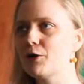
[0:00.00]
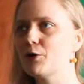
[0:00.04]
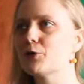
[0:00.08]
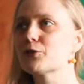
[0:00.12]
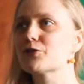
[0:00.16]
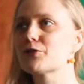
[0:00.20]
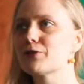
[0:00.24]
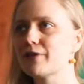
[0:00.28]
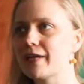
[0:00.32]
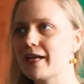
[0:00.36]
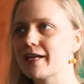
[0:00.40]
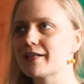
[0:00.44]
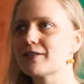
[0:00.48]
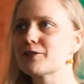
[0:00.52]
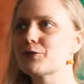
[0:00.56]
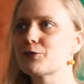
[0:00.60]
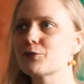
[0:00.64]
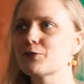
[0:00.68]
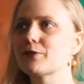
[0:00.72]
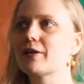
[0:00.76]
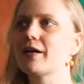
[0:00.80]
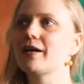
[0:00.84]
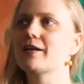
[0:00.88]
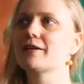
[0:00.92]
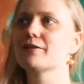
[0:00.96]
also like
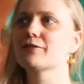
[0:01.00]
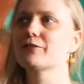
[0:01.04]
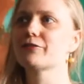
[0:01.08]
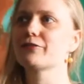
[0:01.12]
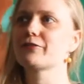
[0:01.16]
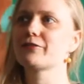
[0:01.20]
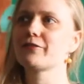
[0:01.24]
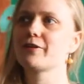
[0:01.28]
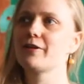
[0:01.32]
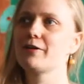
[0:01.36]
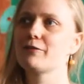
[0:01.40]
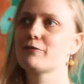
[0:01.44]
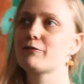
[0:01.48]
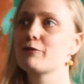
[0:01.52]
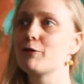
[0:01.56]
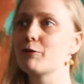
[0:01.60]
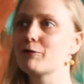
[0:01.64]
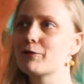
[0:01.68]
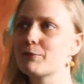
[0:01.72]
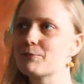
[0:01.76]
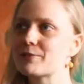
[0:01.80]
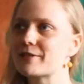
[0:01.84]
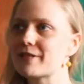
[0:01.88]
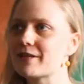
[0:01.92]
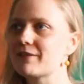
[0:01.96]
to kind of throw
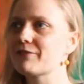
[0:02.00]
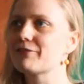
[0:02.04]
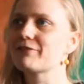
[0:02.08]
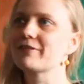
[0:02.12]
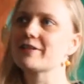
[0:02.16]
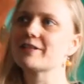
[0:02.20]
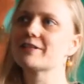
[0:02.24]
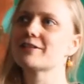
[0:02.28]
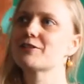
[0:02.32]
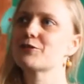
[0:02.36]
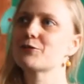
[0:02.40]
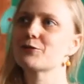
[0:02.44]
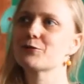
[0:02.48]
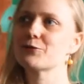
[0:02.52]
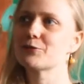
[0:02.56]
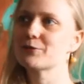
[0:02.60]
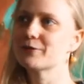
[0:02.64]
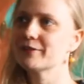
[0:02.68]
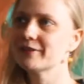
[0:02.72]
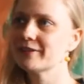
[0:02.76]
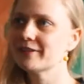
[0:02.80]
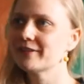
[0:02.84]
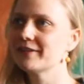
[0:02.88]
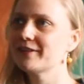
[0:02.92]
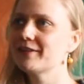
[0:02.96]
themselves into
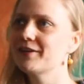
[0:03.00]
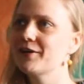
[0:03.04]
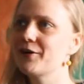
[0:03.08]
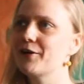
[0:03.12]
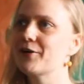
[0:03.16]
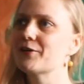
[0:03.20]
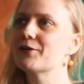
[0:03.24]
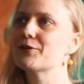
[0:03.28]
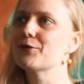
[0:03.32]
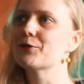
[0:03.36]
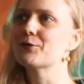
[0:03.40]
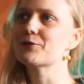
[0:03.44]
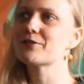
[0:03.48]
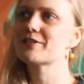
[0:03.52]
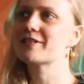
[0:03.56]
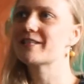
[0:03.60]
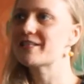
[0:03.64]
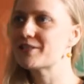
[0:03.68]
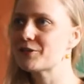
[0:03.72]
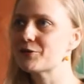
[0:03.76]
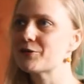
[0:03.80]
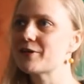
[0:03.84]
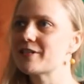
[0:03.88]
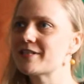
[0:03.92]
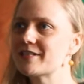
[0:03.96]
unknown
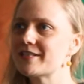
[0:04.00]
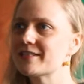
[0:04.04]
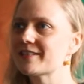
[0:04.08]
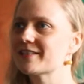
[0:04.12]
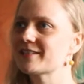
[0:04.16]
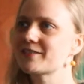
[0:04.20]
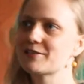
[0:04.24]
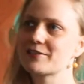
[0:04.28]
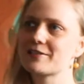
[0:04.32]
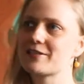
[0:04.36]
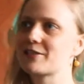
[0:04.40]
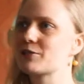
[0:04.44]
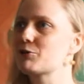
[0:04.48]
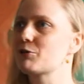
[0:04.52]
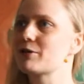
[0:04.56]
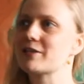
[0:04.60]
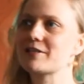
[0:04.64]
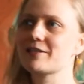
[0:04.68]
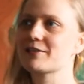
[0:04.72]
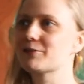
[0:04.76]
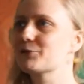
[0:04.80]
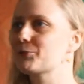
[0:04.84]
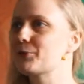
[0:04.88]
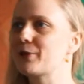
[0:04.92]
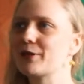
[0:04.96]
situations,
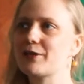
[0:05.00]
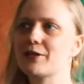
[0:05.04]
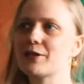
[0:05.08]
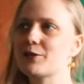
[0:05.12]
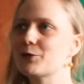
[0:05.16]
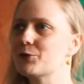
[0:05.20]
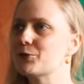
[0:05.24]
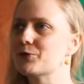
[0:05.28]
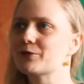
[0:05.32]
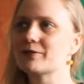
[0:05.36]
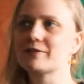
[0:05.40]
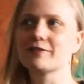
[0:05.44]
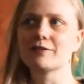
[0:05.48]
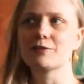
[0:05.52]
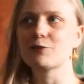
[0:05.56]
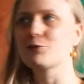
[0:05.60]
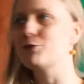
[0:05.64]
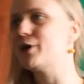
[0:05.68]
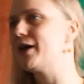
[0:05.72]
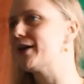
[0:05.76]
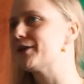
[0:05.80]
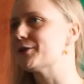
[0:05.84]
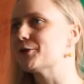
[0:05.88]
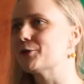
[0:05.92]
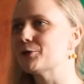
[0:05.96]
situations where they don't
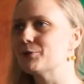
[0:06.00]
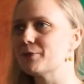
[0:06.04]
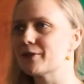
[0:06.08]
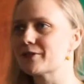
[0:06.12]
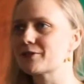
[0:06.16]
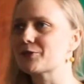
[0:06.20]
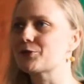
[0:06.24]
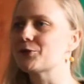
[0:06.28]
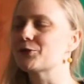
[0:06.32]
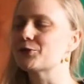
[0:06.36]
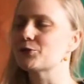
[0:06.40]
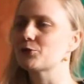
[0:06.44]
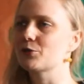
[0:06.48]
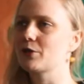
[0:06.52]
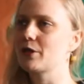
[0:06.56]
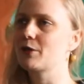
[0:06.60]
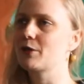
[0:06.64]
quite know what's going to